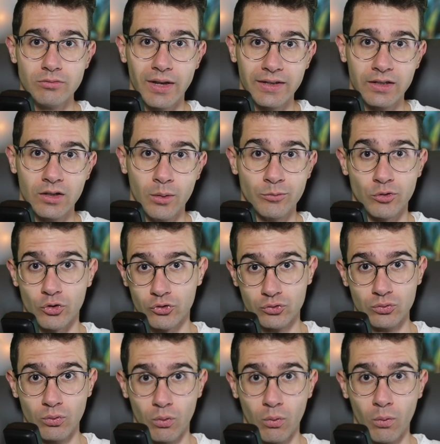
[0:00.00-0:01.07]
waking up for
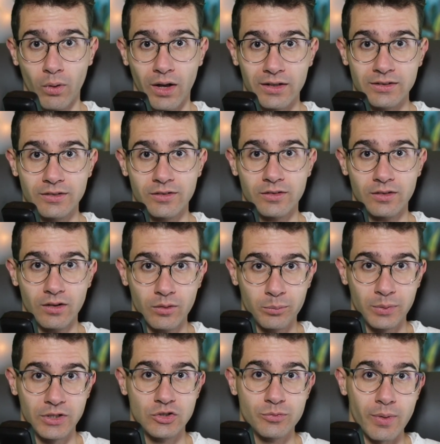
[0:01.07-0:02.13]
school and it's still
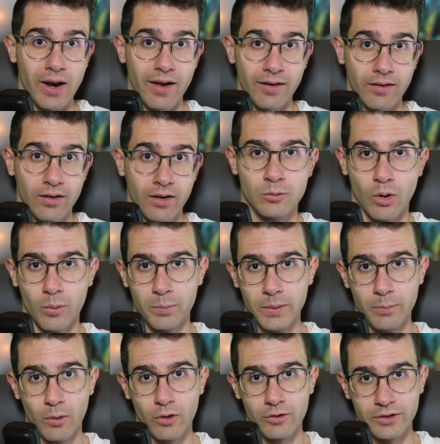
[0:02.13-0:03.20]
pitch black, while
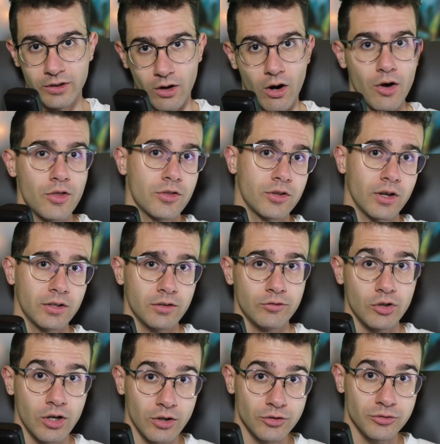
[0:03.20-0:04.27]
people on the other side of
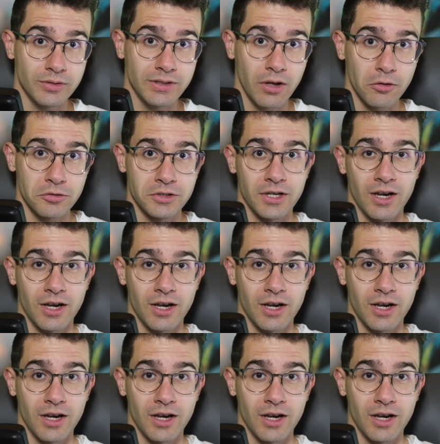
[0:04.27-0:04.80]
the country already